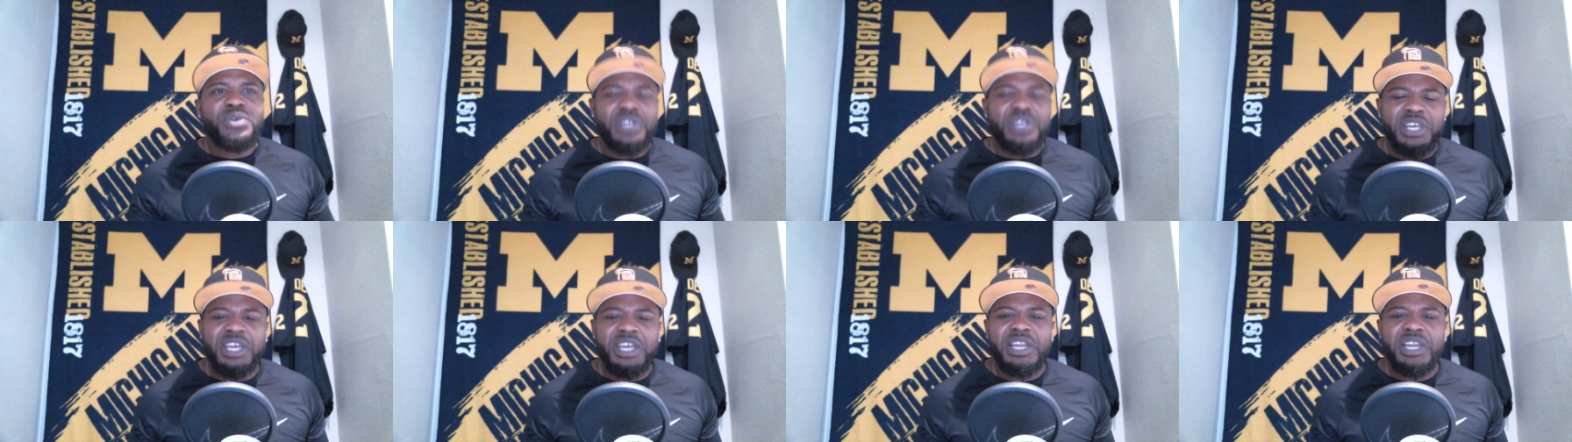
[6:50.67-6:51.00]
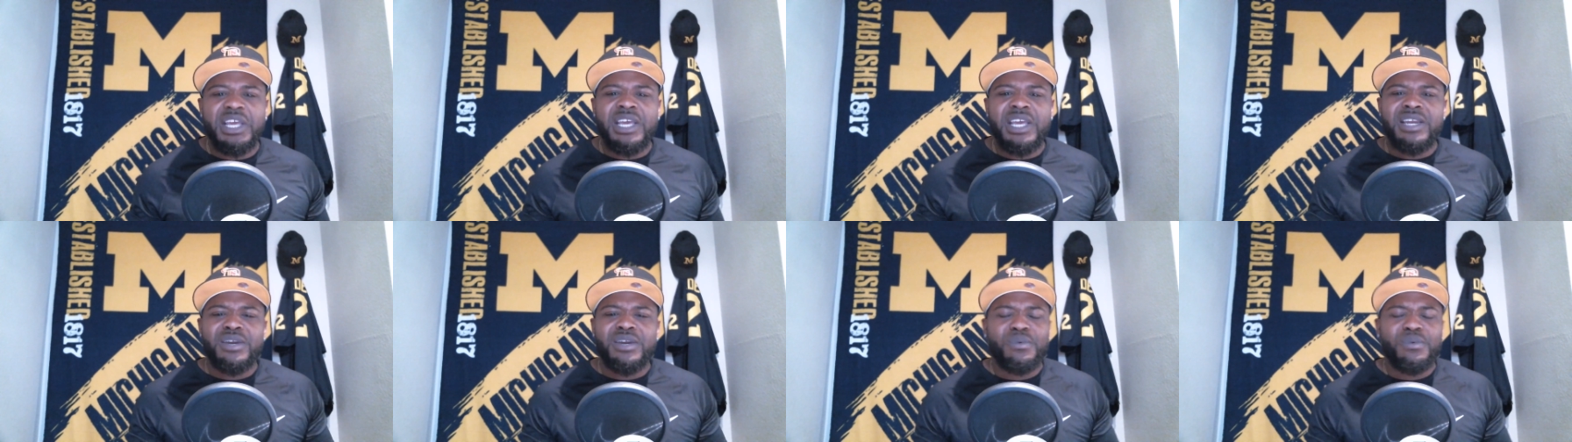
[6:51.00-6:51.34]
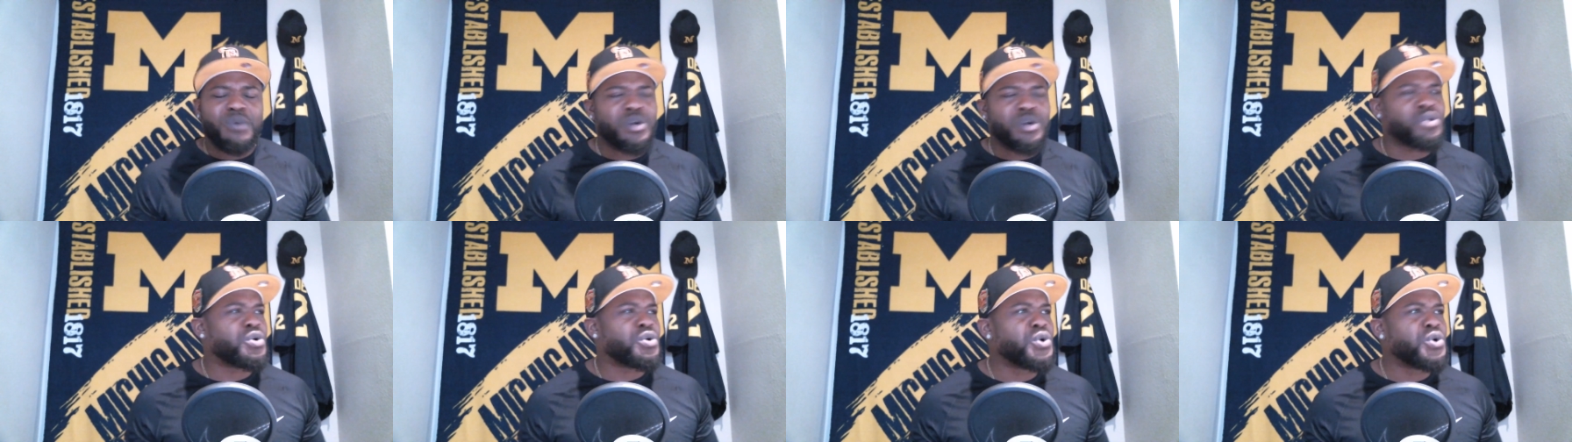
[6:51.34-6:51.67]
get into
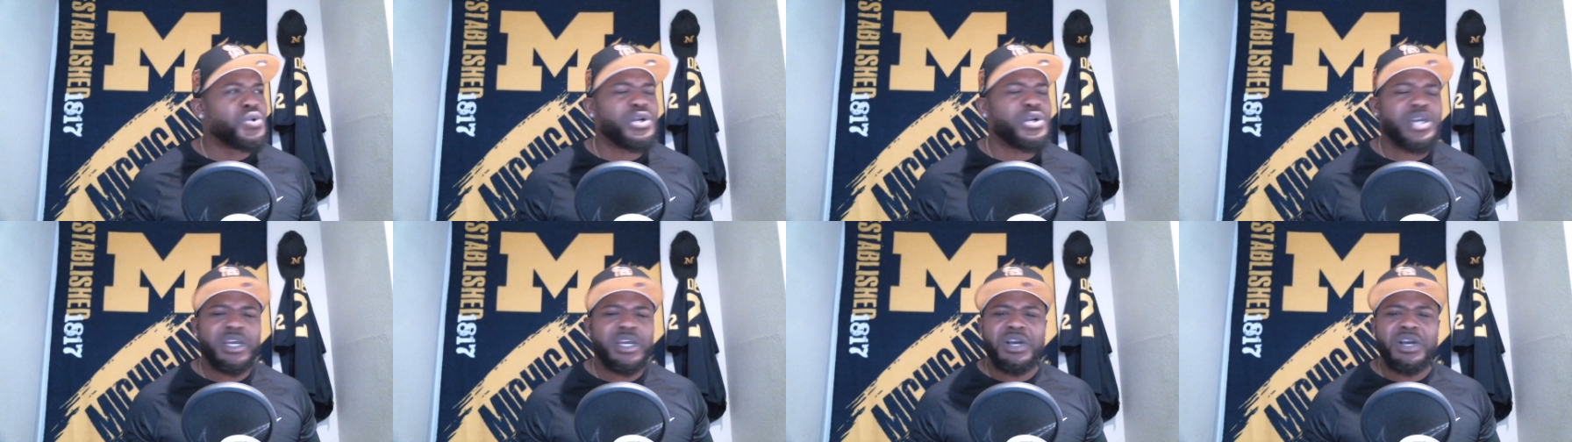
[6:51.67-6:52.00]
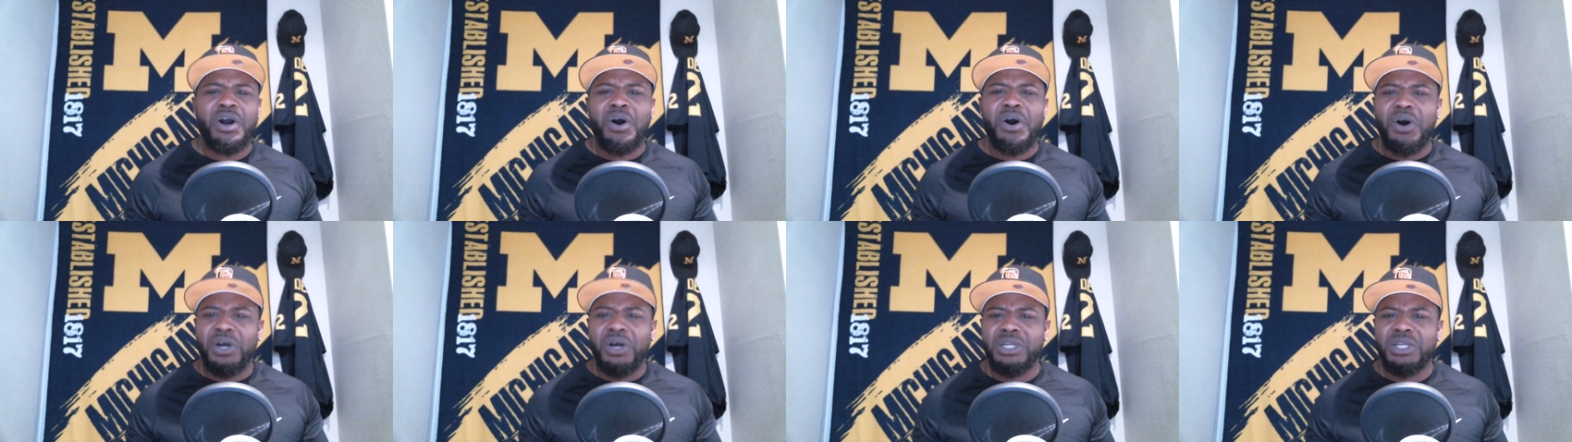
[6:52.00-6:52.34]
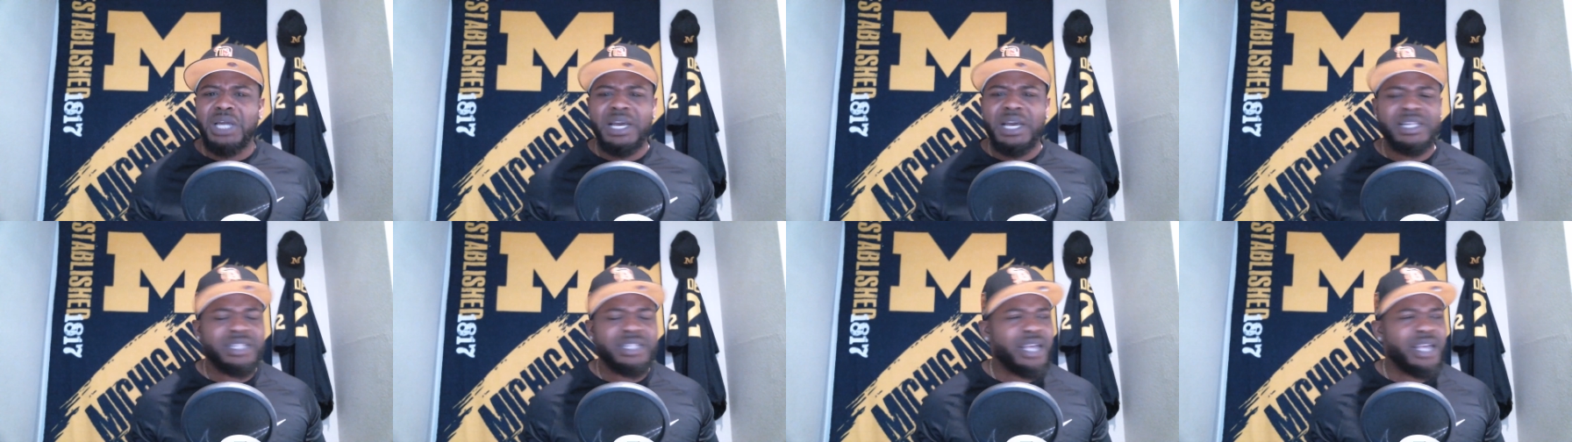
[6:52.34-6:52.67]
recruiting all
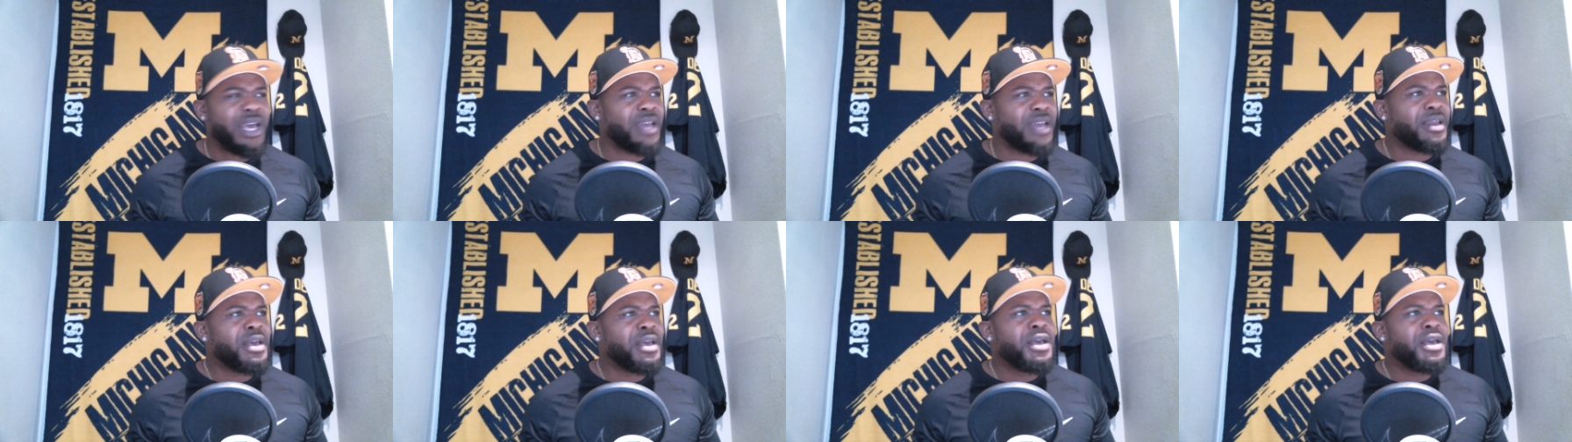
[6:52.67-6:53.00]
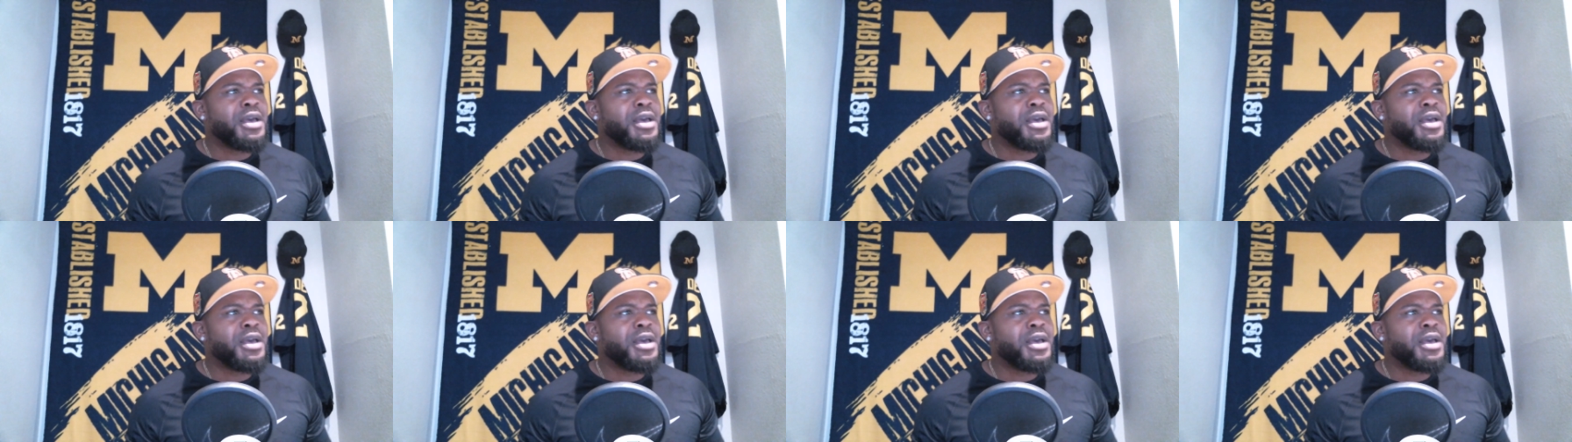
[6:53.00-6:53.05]
like that,